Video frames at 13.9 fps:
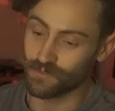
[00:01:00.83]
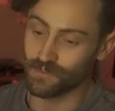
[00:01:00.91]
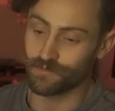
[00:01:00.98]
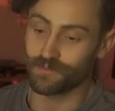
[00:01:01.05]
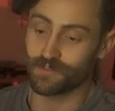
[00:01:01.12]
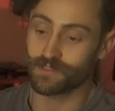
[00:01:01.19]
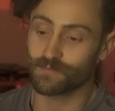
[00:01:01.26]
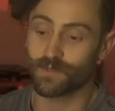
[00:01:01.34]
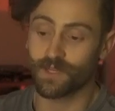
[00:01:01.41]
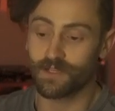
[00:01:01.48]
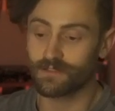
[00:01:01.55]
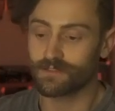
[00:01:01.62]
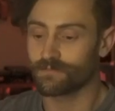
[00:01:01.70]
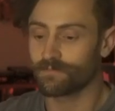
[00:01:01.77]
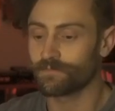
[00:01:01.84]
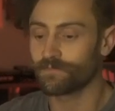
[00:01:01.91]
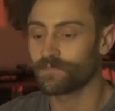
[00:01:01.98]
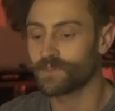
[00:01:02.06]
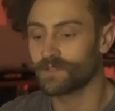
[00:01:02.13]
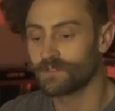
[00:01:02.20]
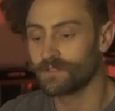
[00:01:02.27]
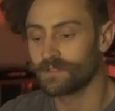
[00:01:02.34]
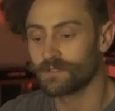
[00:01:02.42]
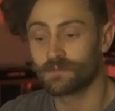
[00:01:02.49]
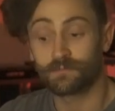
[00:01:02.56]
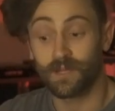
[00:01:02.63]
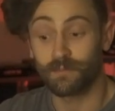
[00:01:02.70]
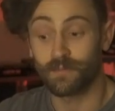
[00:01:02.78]
you would expect.
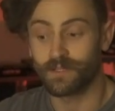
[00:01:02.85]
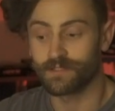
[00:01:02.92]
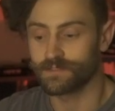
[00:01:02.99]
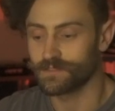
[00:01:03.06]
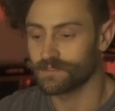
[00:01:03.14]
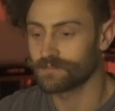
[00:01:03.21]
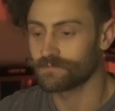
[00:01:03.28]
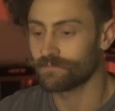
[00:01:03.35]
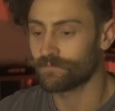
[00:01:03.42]
By months,